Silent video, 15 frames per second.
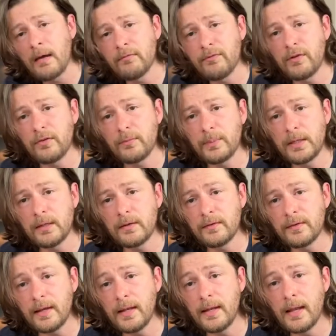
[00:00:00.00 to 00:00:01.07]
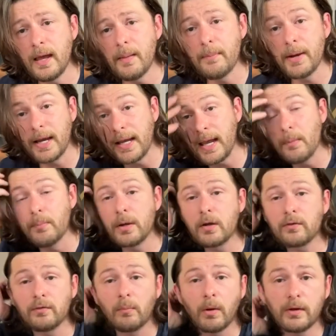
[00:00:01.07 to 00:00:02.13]
fit speakers in there. But again,
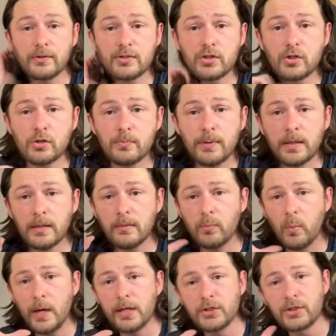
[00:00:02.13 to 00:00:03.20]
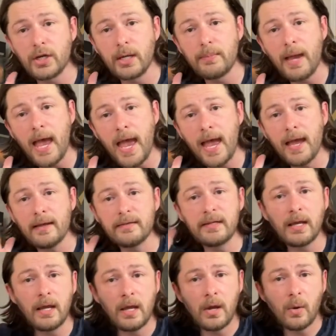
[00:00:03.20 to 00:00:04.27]
because of my stupid weird shaped head,
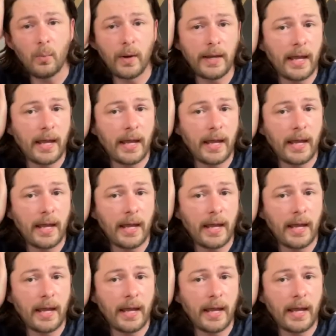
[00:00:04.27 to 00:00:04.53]
when the